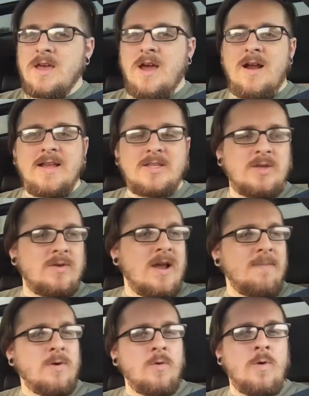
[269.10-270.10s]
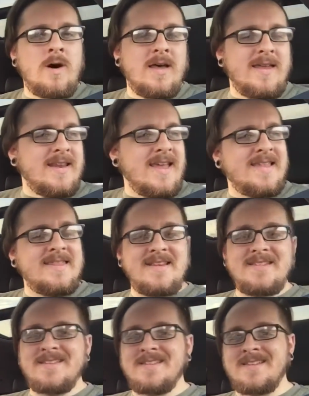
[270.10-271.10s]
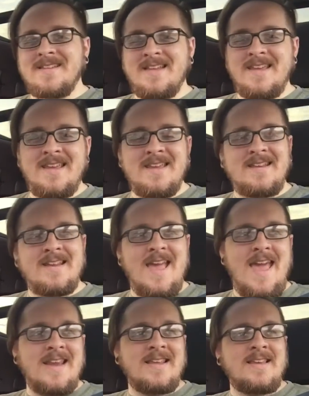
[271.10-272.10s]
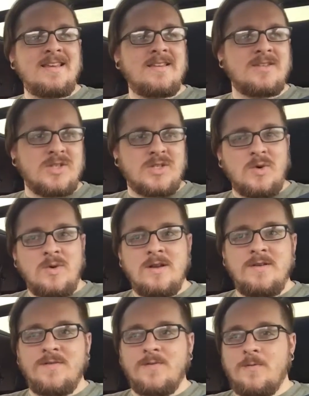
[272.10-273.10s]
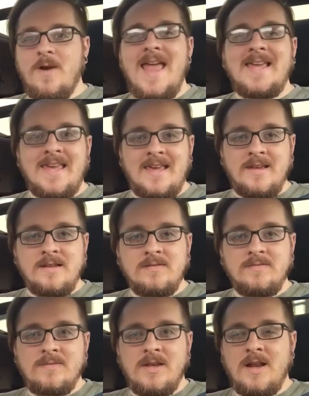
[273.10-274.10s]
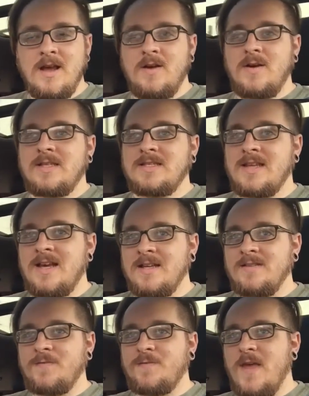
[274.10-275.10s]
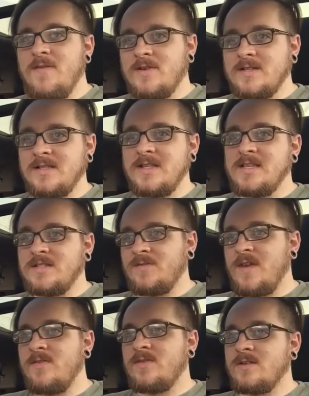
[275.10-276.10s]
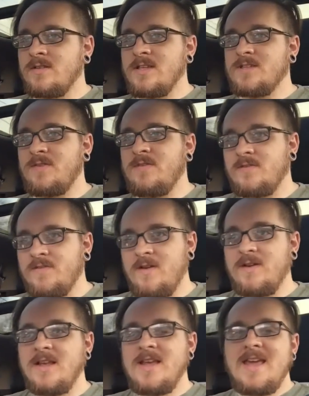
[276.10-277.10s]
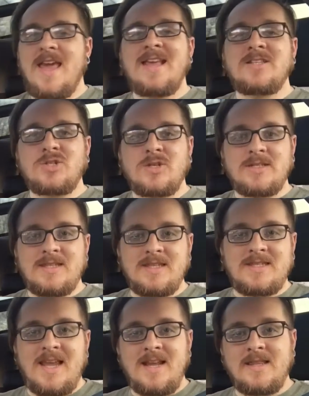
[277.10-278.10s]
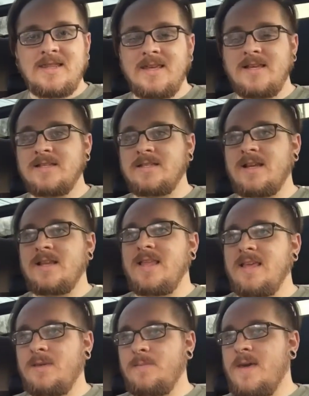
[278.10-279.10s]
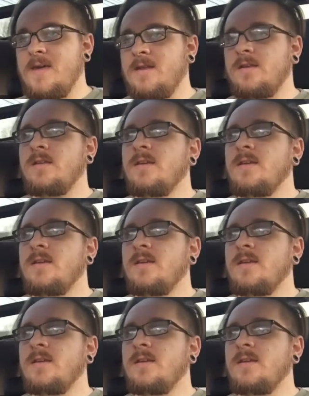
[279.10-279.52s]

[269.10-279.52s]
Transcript: Alright, so number 1, and this isn't in any sort of ranking, you know, it's not favorite to least favorite or least favorite to favorite. It's just the 10 things that I like about it.